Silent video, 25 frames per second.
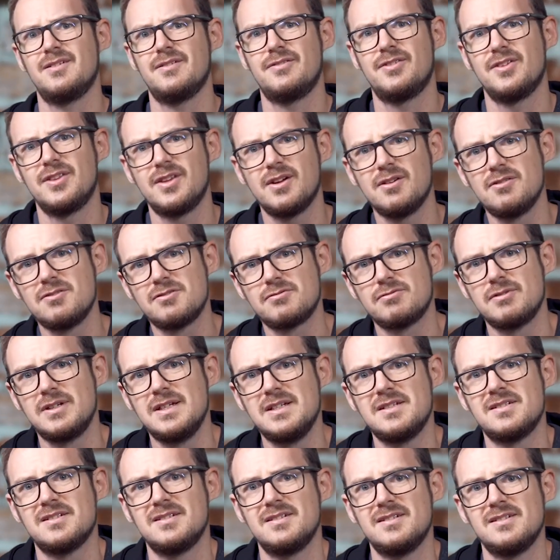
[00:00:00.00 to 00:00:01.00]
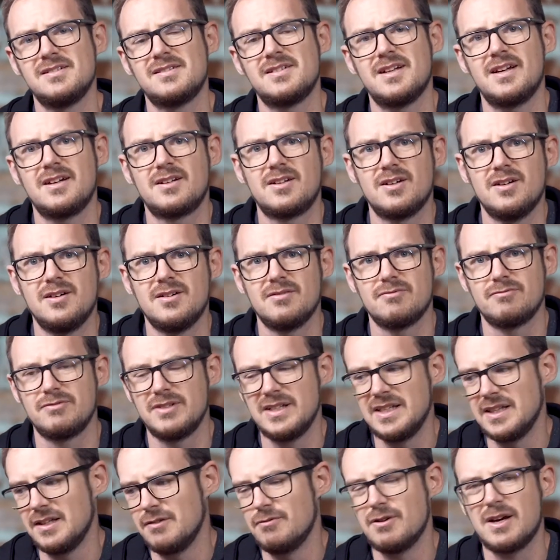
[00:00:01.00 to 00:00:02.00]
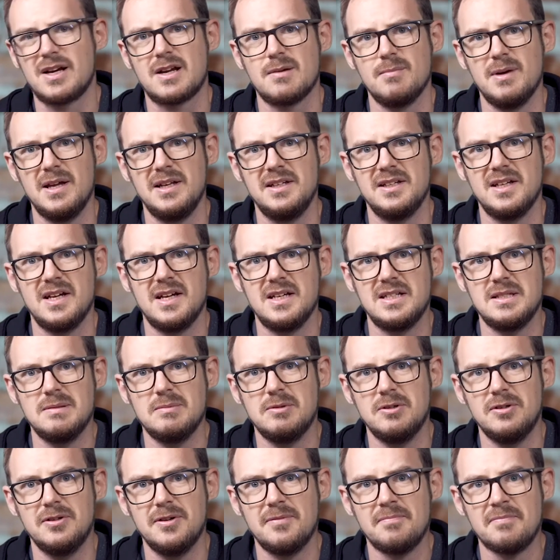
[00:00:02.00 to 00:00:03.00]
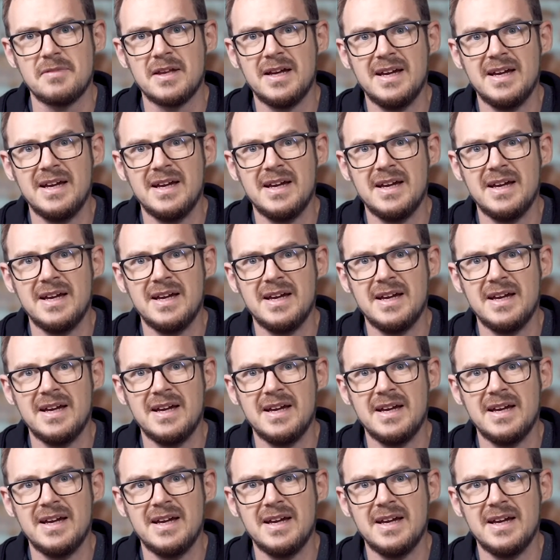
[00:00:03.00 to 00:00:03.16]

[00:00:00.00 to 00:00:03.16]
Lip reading: for those reasons I can't really recommend it anymore.